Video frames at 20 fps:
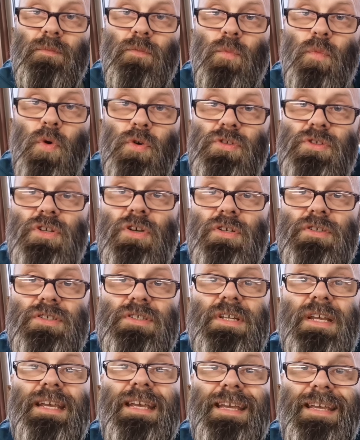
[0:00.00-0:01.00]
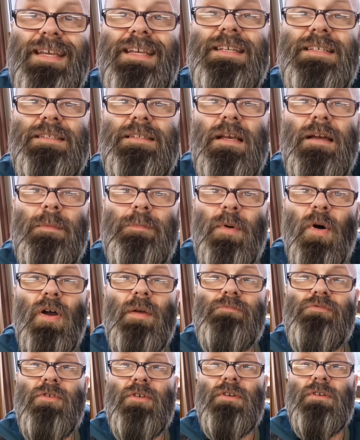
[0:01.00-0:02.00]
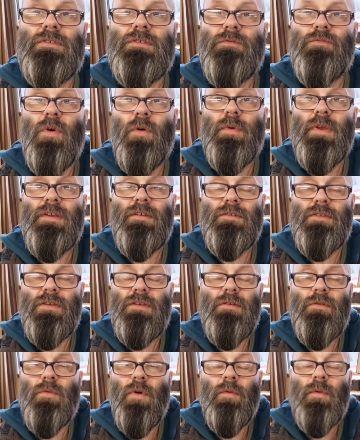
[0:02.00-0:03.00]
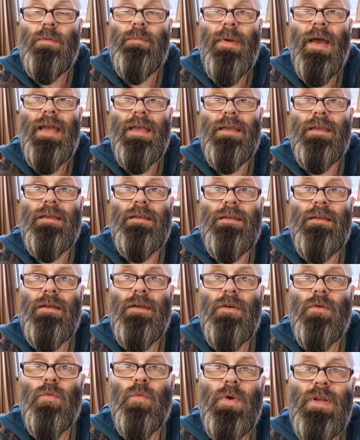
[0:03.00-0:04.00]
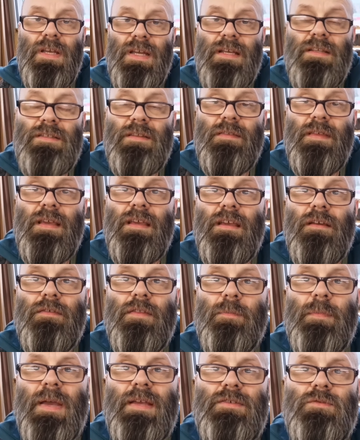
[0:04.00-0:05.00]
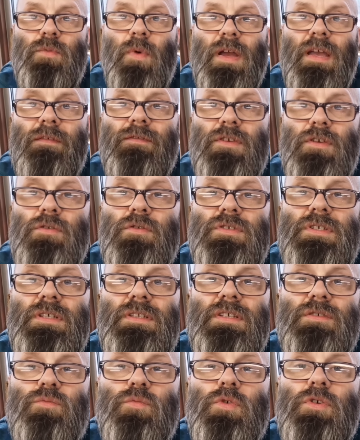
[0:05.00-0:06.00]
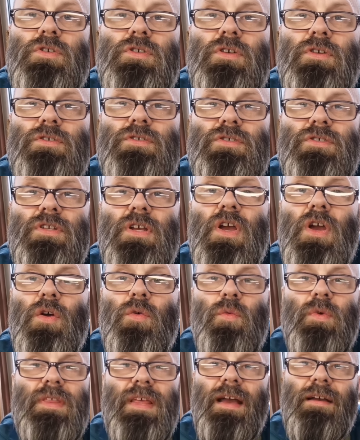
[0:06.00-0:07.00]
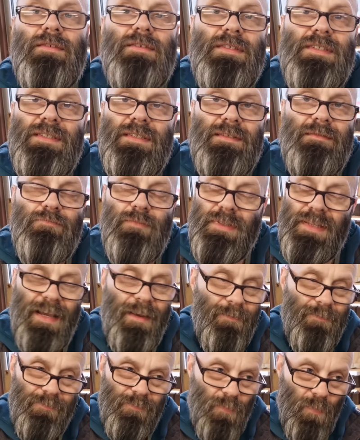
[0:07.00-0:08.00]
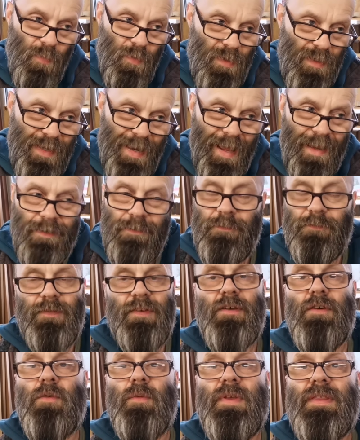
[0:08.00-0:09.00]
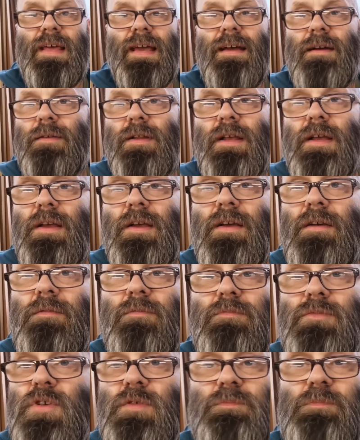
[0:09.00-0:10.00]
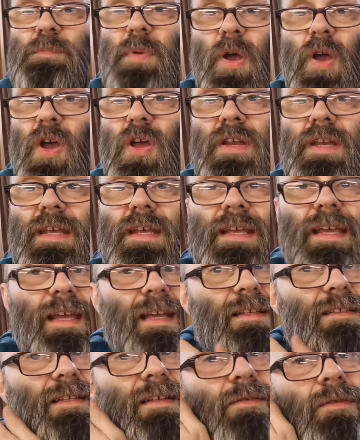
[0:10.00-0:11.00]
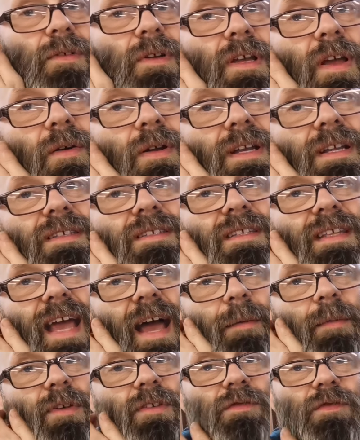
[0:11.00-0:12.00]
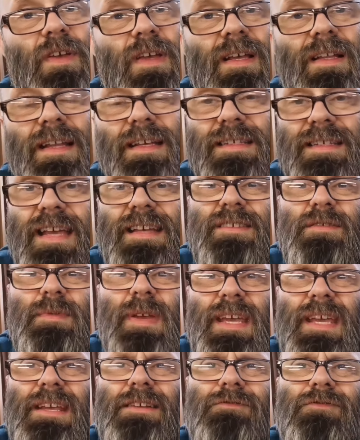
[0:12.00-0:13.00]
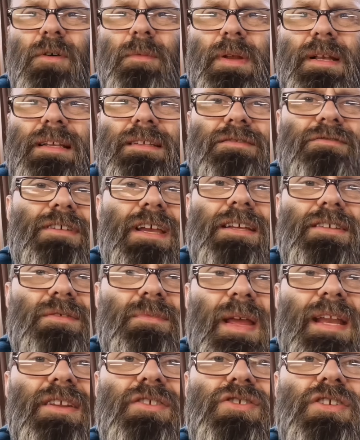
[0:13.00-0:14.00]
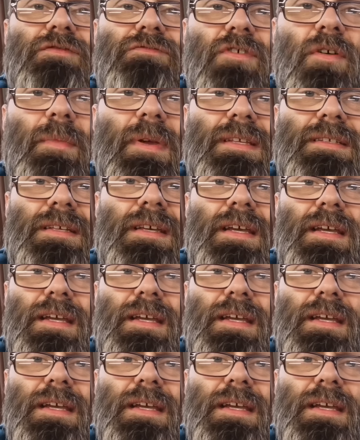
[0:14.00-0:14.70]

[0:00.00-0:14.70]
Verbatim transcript: wood dust is a byproduct of what we do, what we make. We need to think of the best way of using this wood dust without without landfill, without just burning it and going into the atmosphere. Let's get some heat from it. Let's create some energy from it.